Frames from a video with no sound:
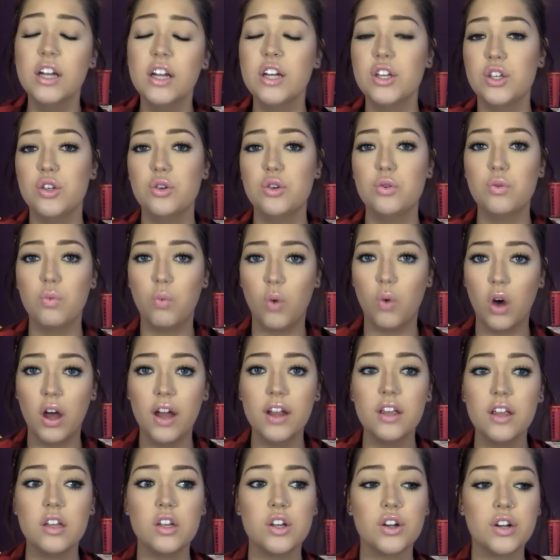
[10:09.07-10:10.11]
You
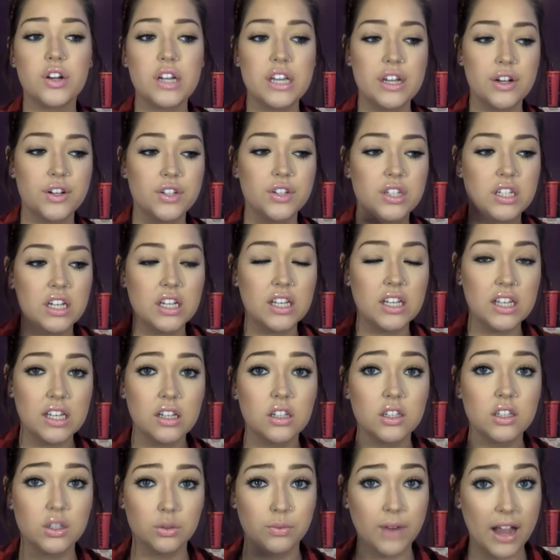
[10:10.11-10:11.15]
want your ears to
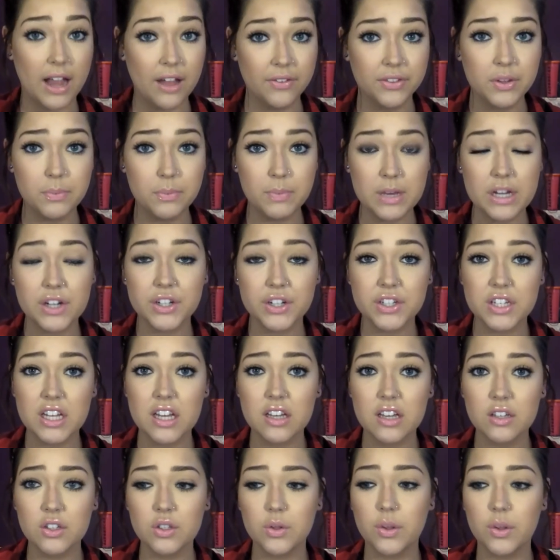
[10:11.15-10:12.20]
heal around the piercing
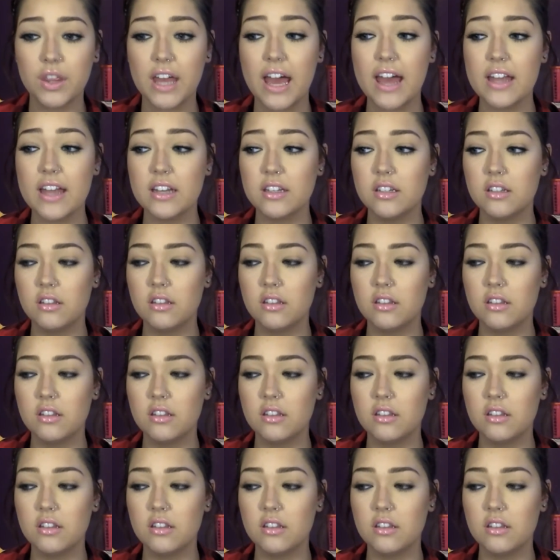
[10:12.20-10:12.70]
so that